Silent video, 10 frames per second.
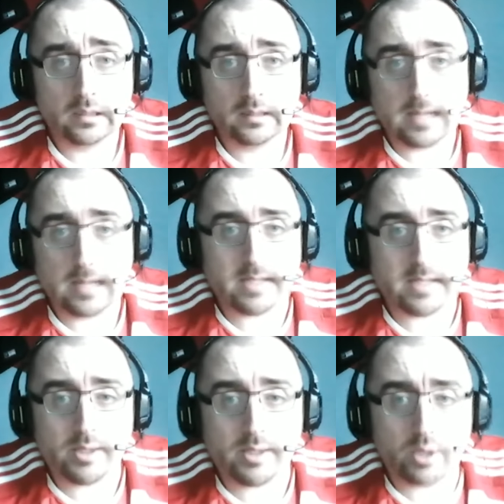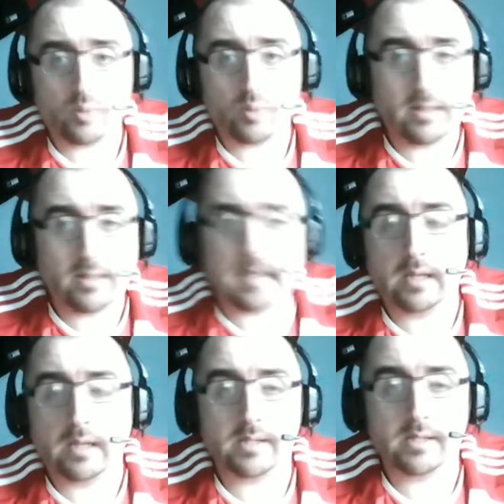It's just
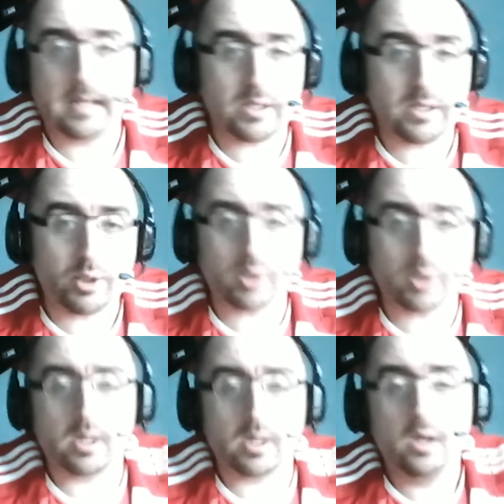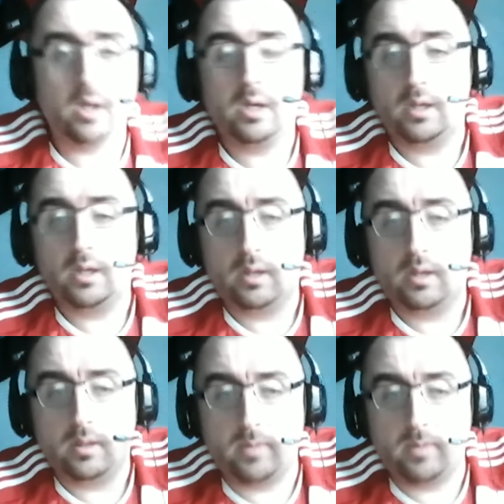ridiculous. It is just
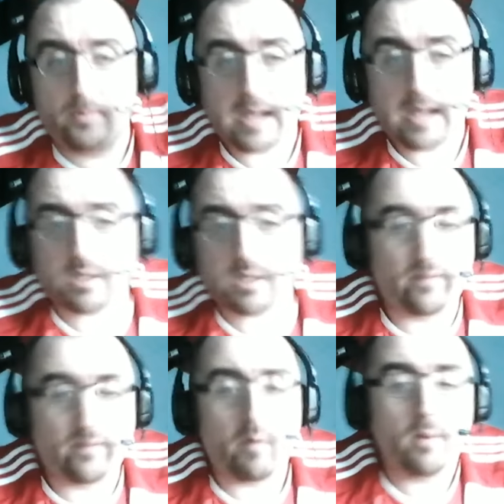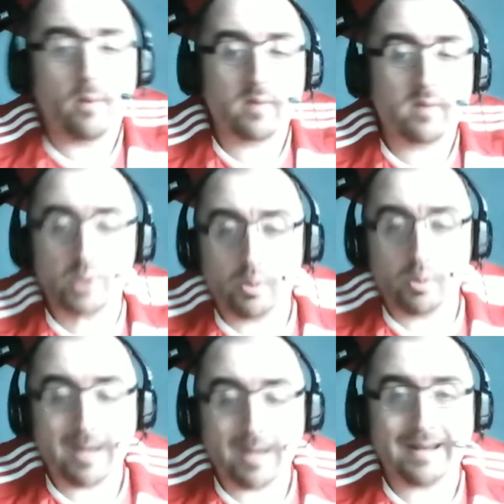the biggest form of
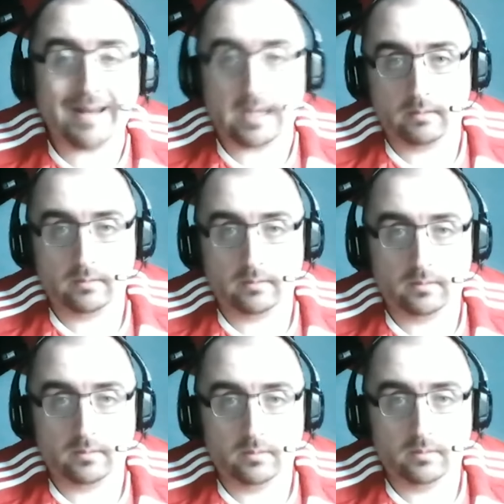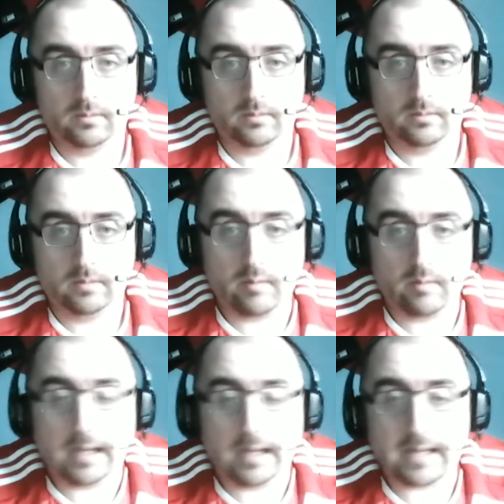stupidity. It
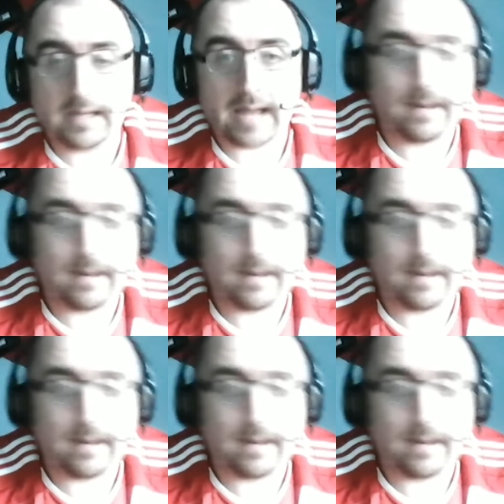really is.